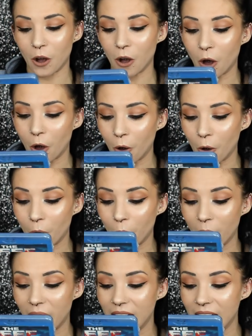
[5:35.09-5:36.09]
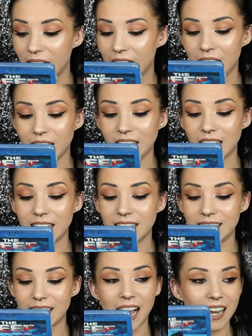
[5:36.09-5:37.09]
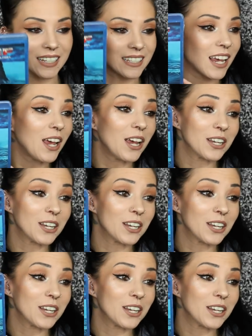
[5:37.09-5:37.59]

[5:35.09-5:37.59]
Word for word: Oh, hell yes.